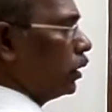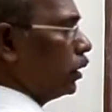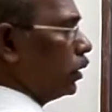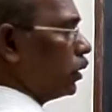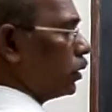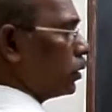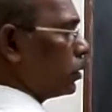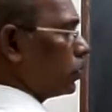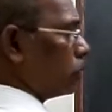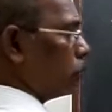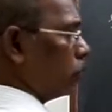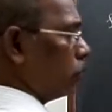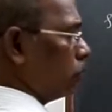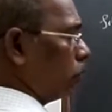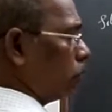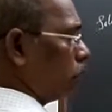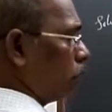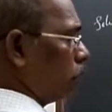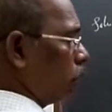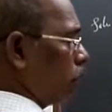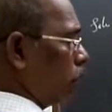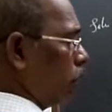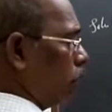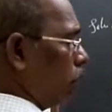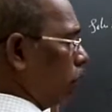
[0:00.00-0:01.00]

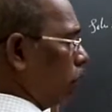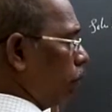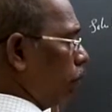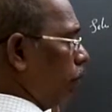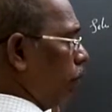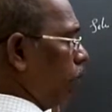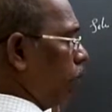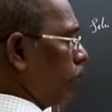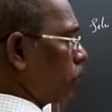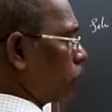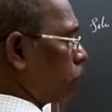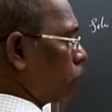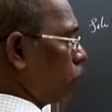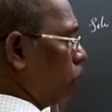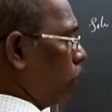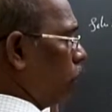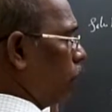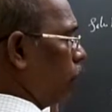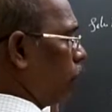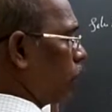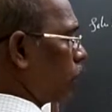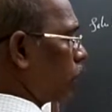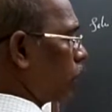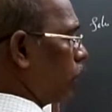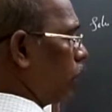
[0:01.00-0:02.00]
So dy by dx
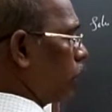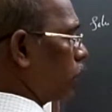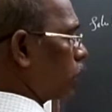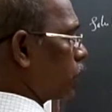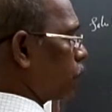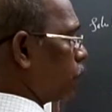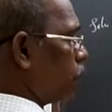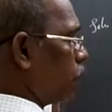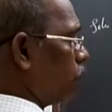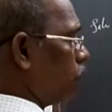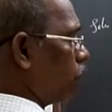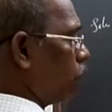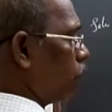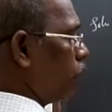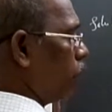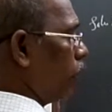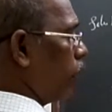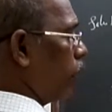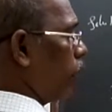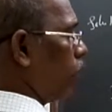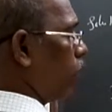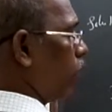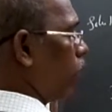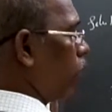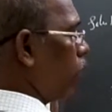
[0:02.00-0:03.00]
coefficient x power y
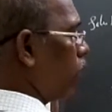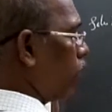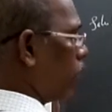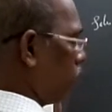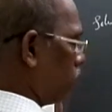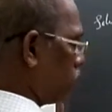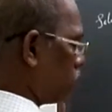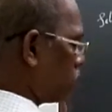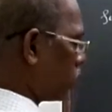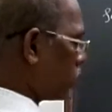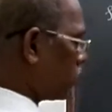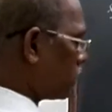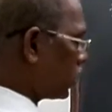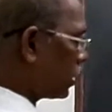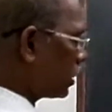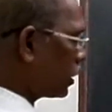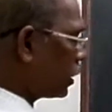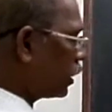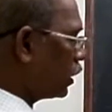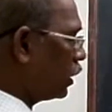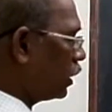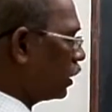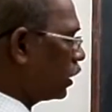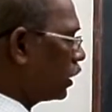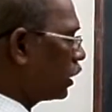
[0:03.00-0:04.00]
into log x,
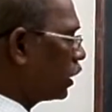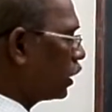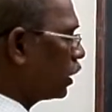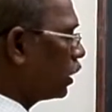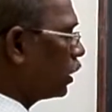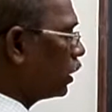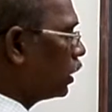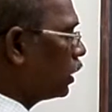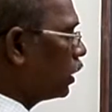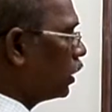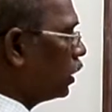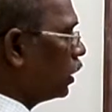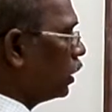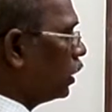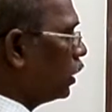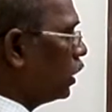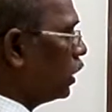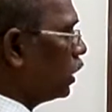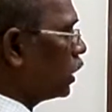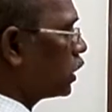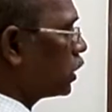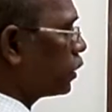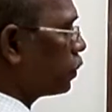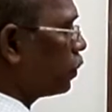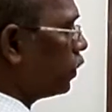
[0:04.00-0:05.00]

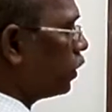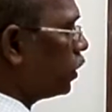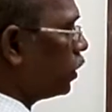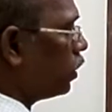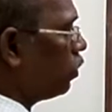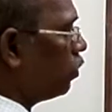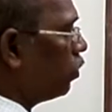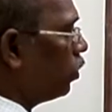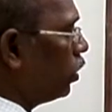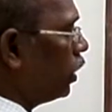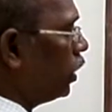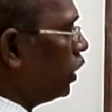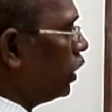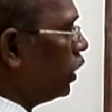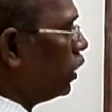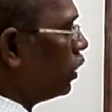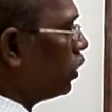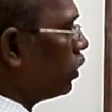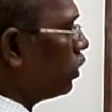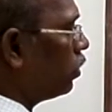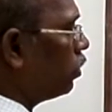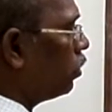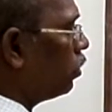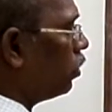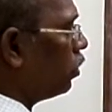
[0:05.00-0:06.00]
x power y
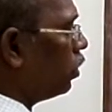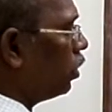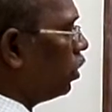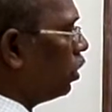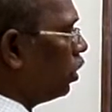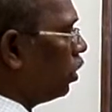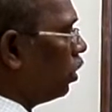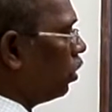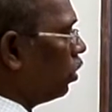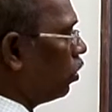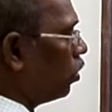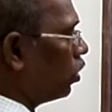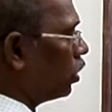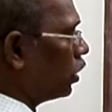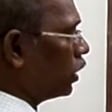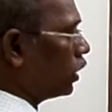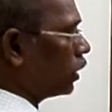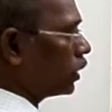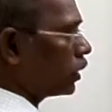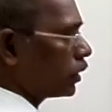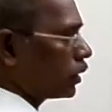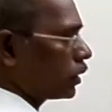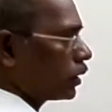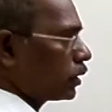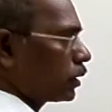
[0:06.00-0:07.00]
into log
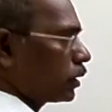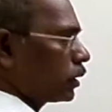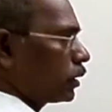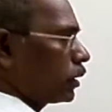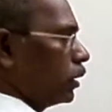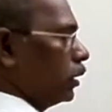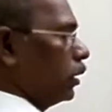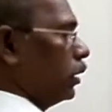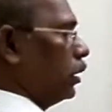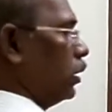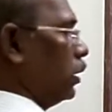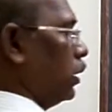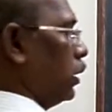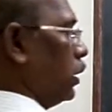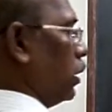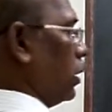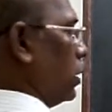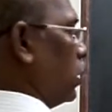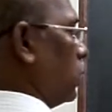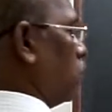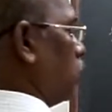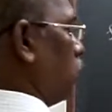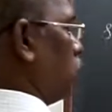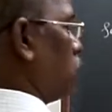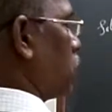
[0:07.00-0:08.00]
x
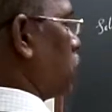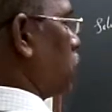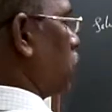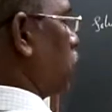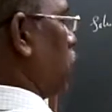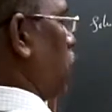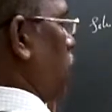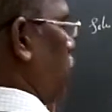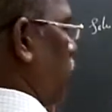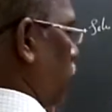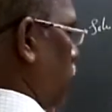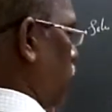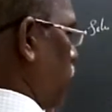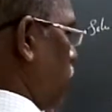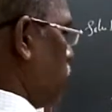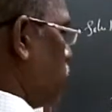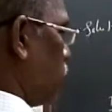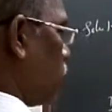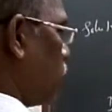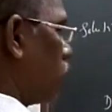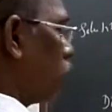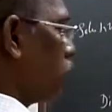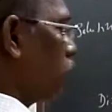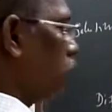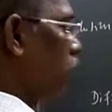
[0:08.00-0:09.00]
is selected.
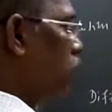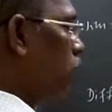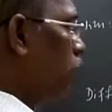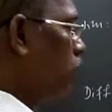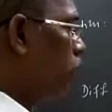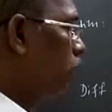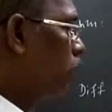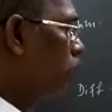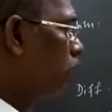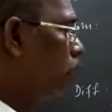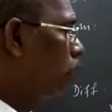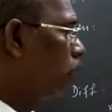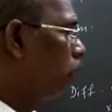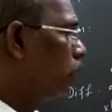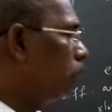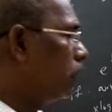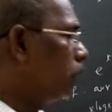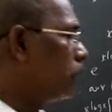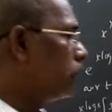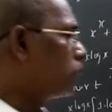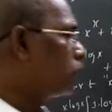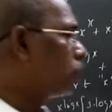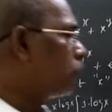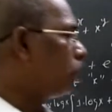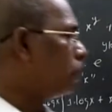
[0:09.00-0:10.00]
There
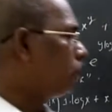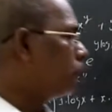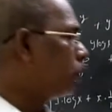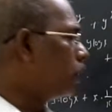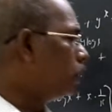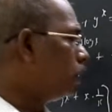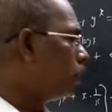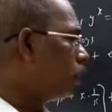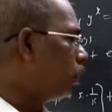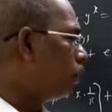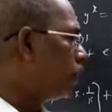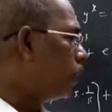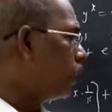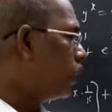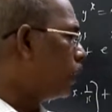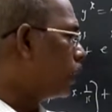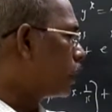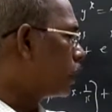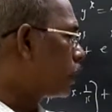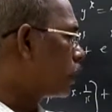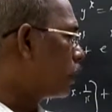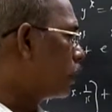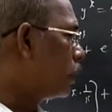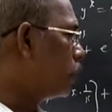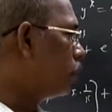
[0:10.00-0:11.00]
is one more dy by
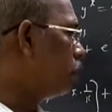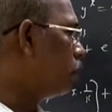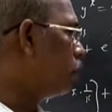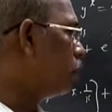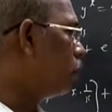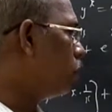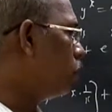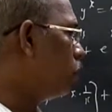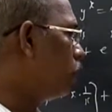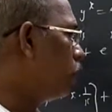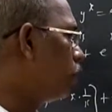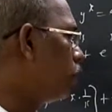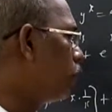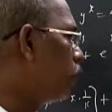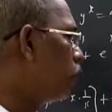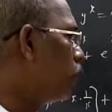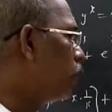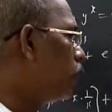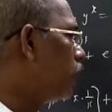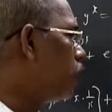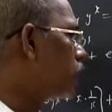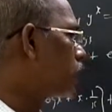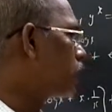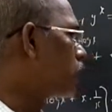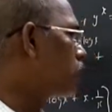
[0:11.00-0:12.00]
dx term, y power
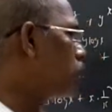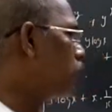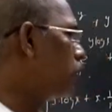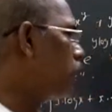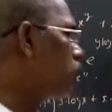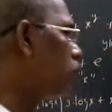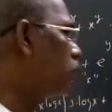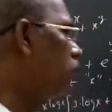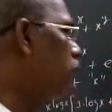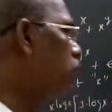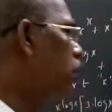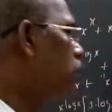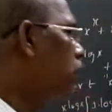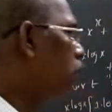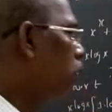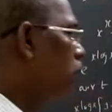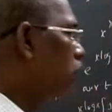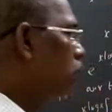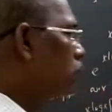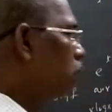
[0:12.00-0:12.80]
x into